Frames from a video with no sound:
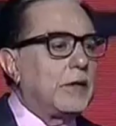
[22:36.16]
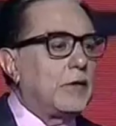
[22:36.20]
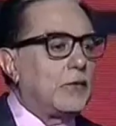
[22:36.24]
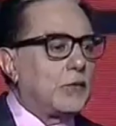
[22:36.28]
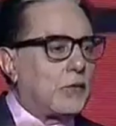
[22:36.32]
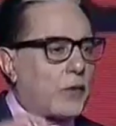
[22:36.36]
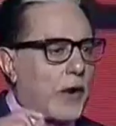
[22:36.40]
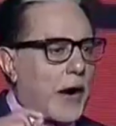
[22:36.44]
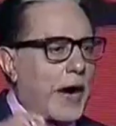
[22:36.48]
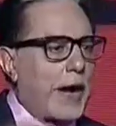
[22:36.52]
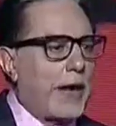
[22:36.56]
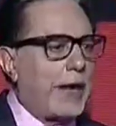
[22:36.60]

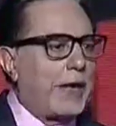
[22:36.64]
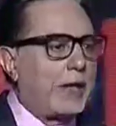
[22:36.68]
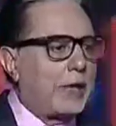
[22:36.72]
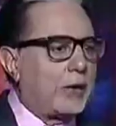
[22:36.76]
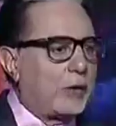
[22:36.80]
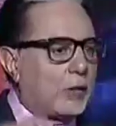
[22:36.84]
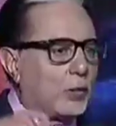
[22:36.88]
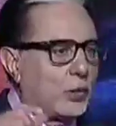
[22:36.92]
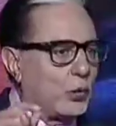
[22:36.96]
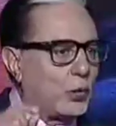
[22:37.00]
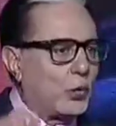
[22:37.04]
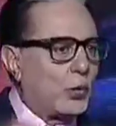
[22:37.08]
find
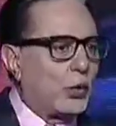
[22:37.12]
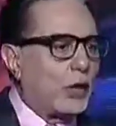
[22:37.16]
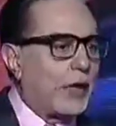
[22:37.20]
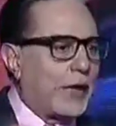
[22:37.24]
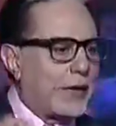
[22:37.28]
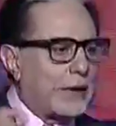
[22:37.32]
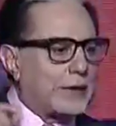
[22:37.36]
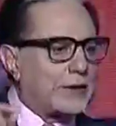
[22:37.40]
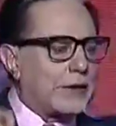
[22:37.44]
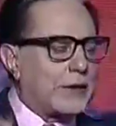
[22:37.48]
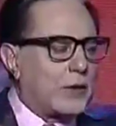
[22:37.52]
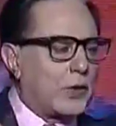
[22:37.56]
who
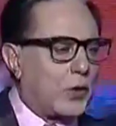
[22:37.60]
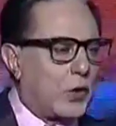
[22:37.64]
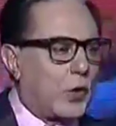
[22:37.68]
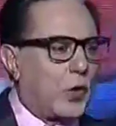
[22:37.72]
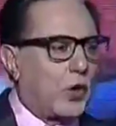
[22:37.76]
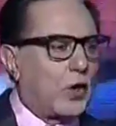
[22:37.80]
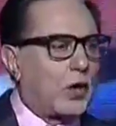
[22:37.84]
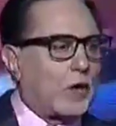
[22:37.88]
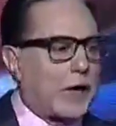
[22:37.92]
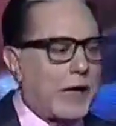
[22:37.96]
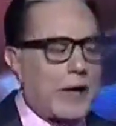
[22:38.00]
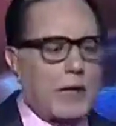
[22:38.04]
has
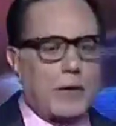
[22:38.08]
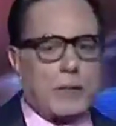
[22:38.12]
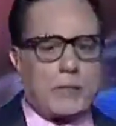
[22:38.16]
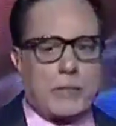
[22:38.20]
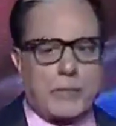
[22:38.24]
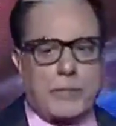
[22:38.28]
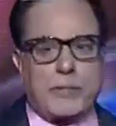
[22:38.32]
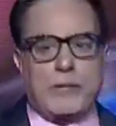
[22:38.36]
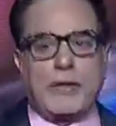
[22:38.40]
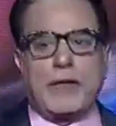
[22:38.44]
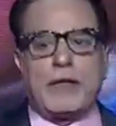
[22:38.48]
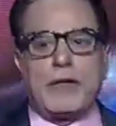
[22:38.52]
all
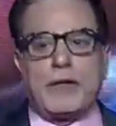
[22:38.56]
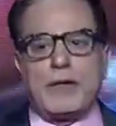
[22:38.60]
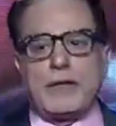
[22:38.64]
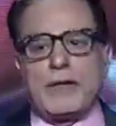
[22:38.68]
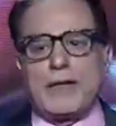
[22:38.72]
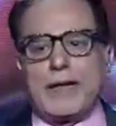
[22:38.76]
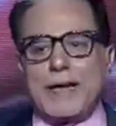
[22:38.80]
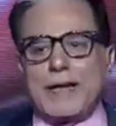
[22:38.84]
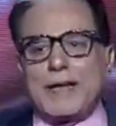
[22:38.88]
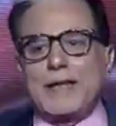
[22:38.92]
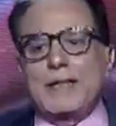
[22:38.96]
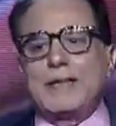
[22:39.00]
helped me
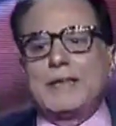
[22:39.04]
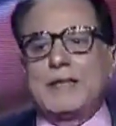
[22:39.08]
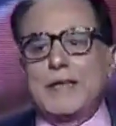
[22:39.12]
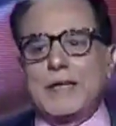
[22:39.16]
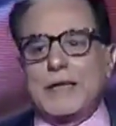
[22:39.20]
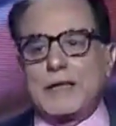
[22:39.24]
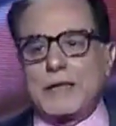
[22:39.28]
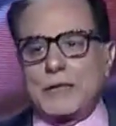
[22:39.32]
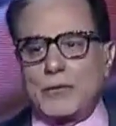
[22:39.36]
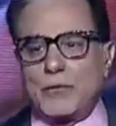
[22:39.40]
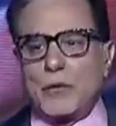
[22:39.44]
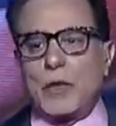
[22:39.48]
in getting
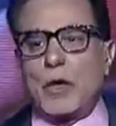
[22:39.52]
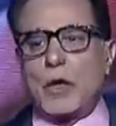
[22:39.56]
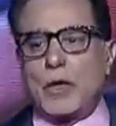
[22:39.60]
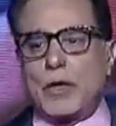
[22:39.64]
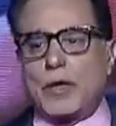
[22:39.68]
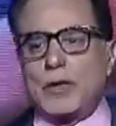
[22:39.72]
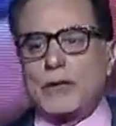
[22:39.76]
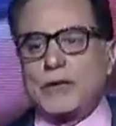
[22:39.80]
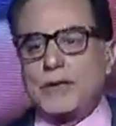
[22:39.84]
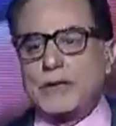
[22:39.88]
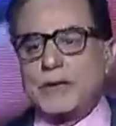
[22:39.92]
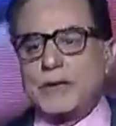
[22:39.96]
that reward.